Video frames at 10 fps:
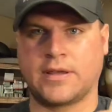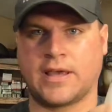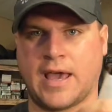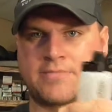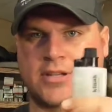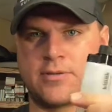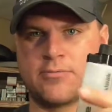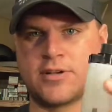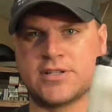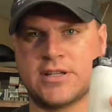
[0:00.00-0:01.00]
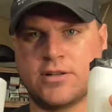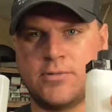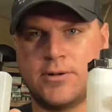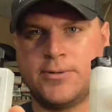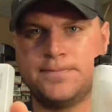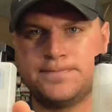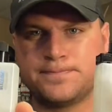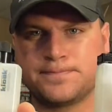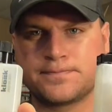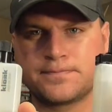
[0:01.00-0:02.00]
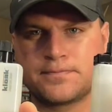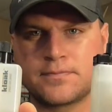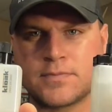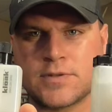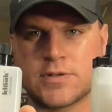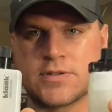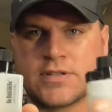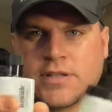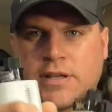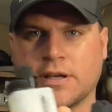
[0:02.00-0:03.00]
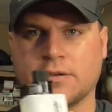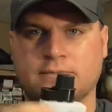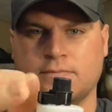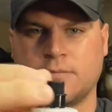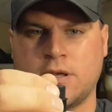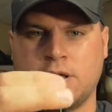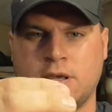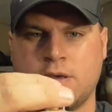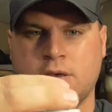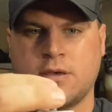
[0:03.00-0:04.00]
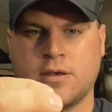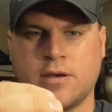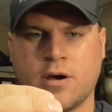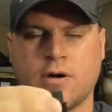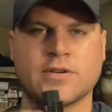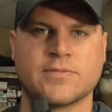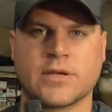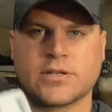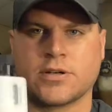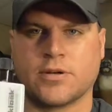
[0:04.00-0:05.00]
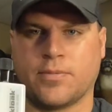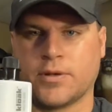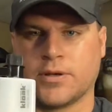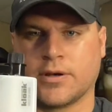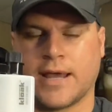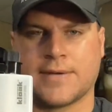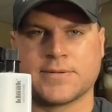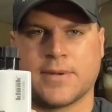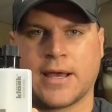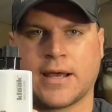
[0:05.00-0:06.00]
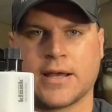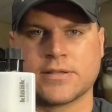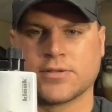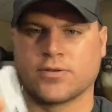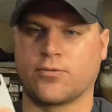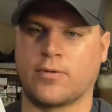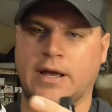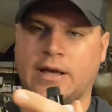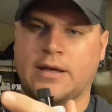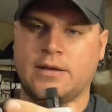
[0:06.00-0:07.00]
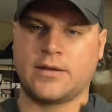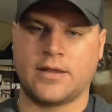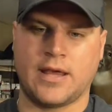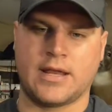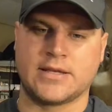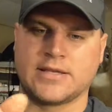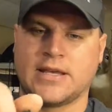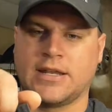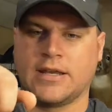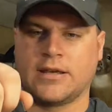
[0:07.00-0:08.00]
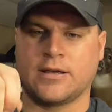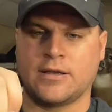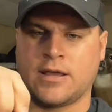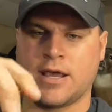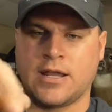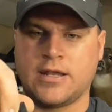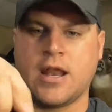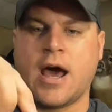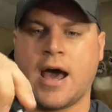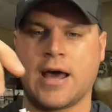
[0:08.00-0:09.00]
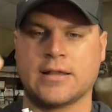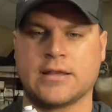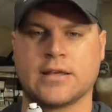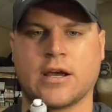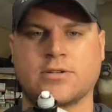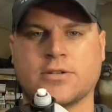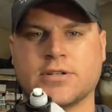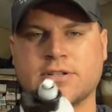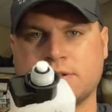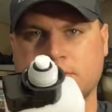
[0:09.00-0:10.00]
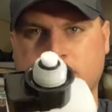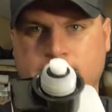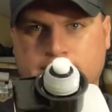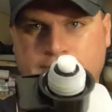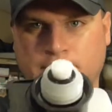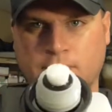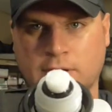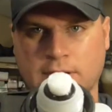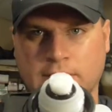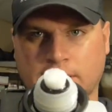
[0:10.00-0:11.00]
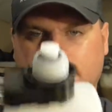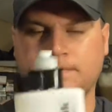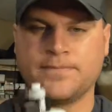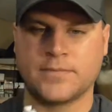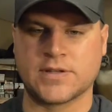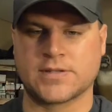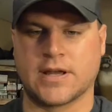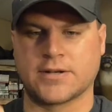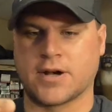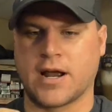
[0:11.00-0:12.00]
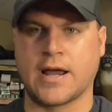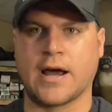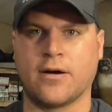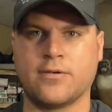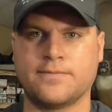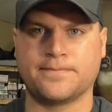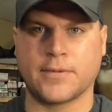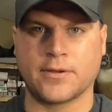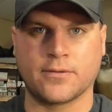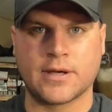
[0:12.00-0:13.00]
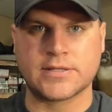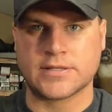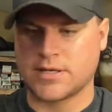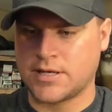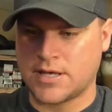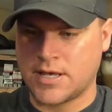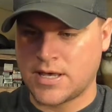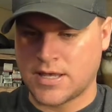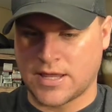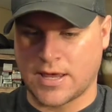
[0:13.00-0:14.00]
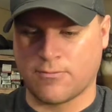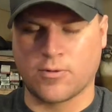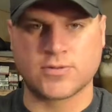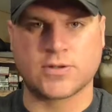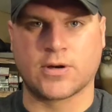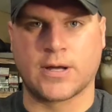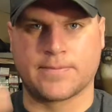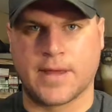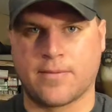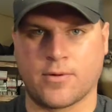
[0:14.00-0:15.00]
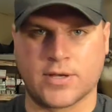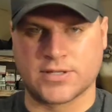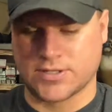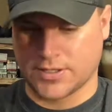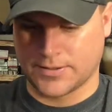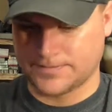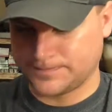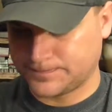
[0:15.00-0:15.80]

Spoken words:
caps come resealable, as you can see there. Always make sure to put your caps back on so the wick that is hidden on the cartridges right there does not dry out. Otherwise that won't soak up that moisture